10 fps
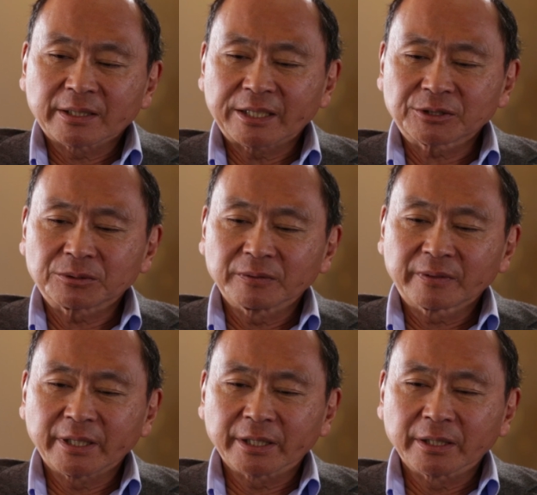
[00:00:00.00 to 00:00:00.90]
that sort of
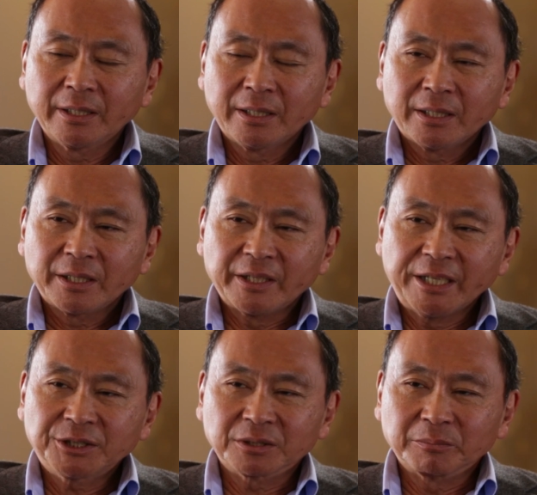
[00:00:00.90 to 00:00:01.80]
thing.
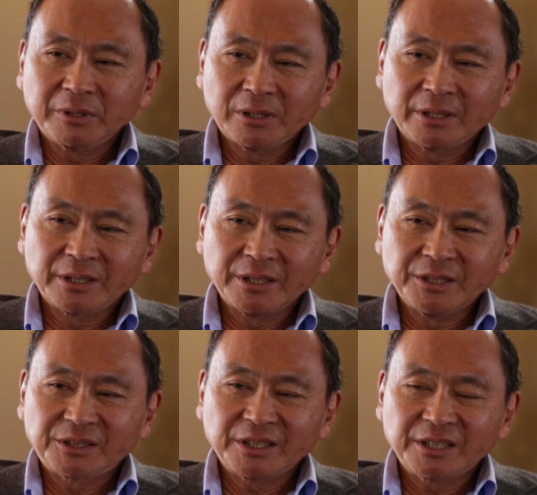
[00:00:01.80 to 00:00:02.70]
Nation building
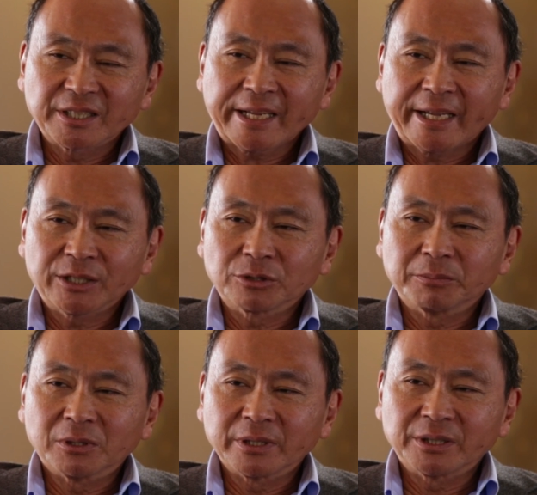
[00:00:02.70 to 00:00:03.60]
is
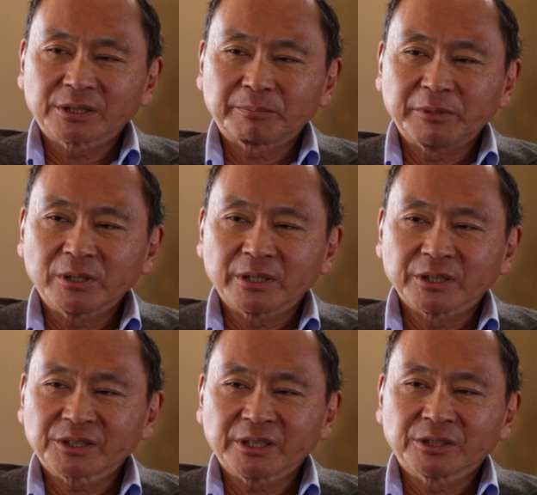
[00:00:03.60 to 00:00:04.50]
intangible. It's building
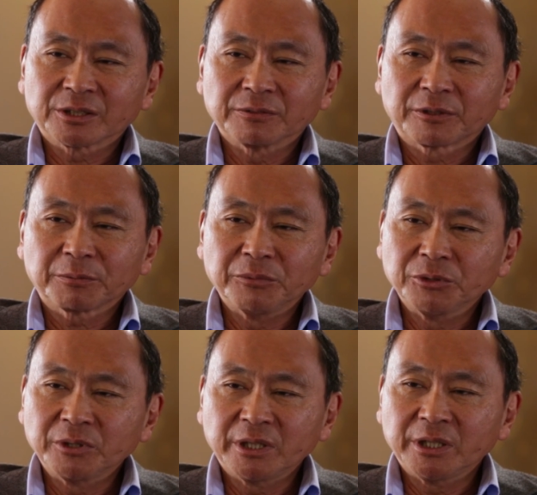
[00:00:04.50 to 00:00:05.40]
a sense of
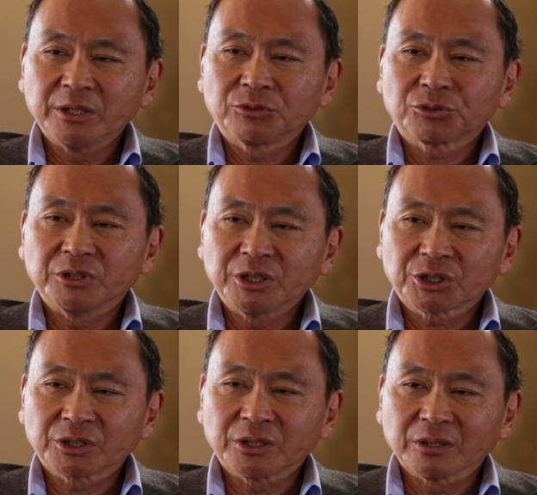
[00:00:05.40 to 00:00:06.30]
community,
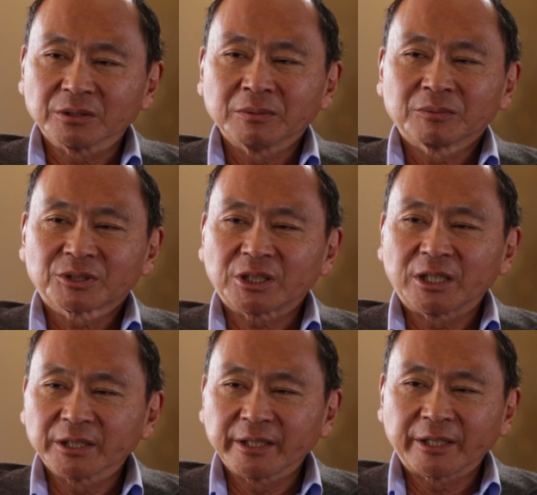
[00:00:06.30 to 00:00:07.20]
tradition,
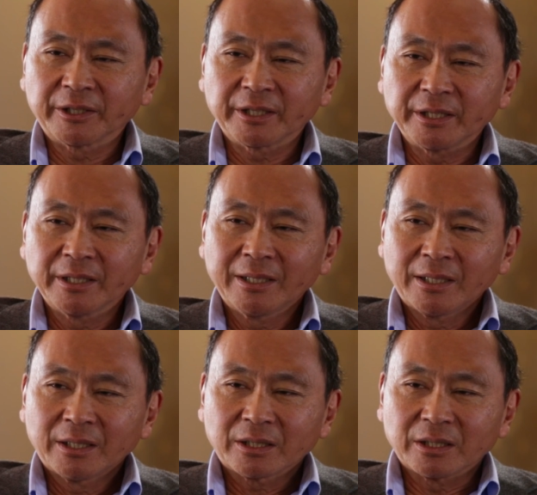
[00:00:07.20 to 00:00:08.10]
solidarity,
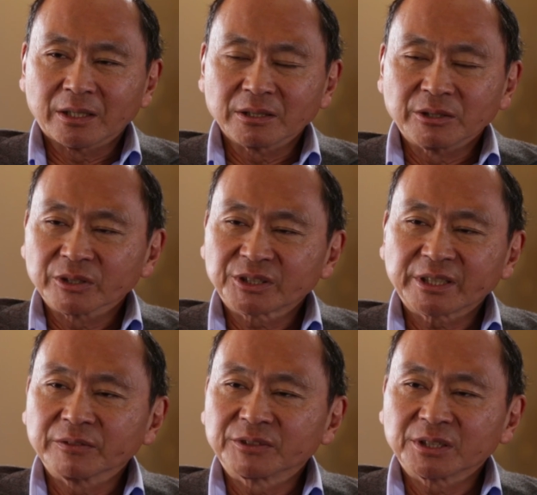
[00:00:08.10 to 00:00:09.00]
a
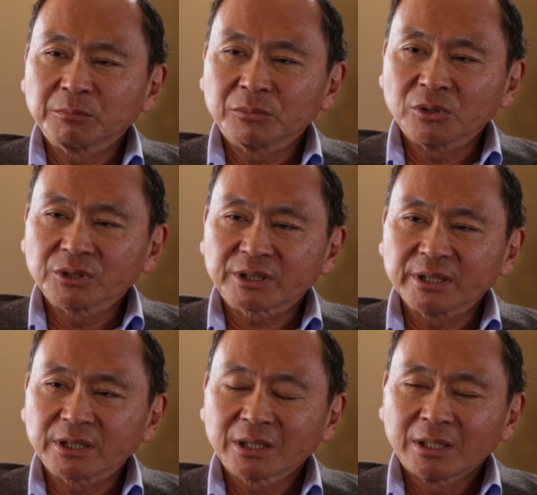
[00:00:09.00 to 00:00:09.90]
set of symbols
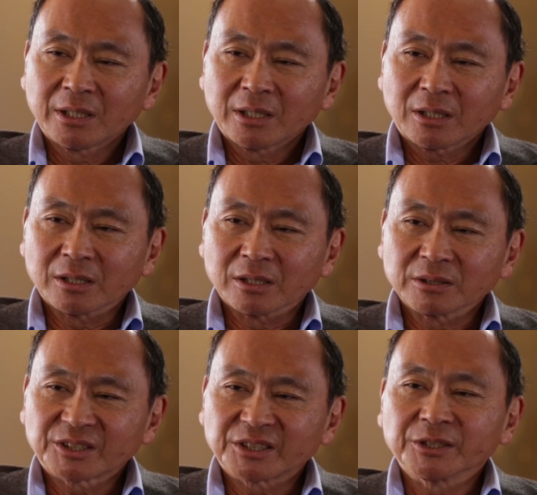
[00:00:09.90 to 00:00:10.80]
that
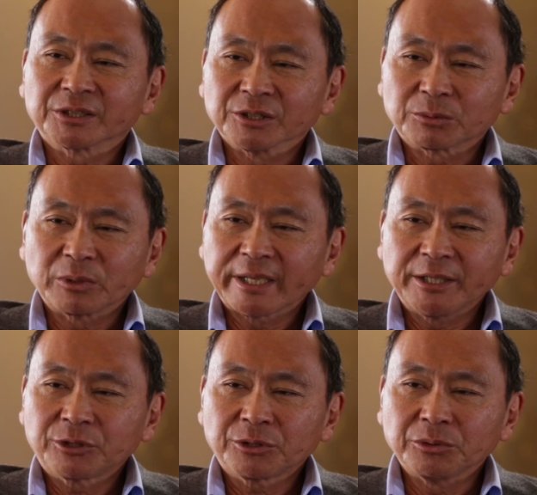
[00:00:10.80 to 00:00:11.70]
citizens
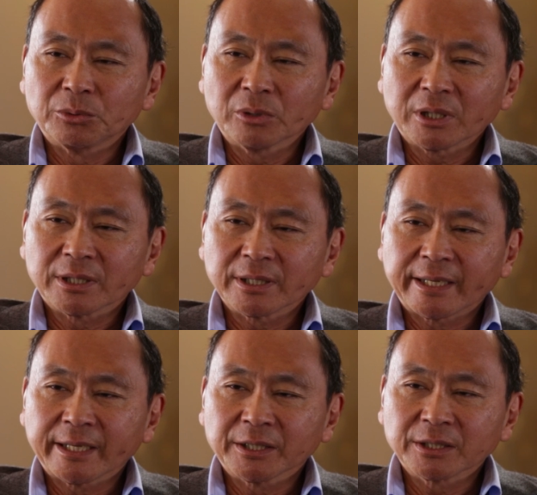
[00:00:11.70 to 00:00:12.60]
relate to
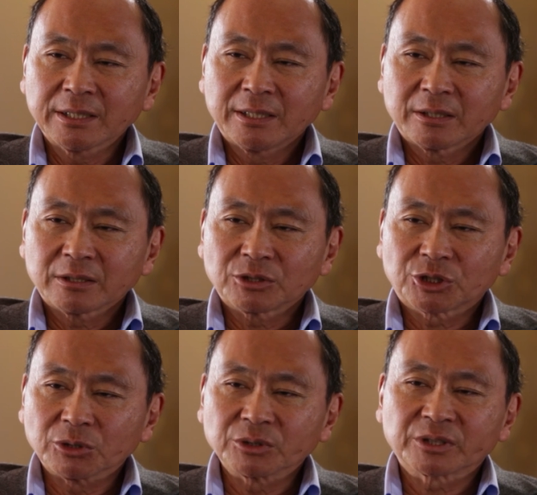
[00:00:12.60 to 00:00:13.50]
and
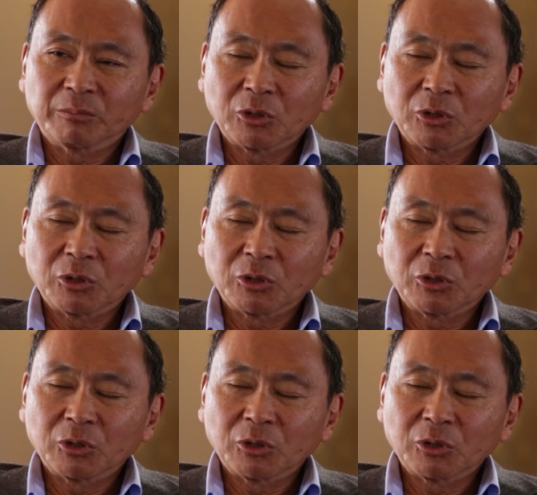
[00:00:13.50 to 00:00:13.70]
show some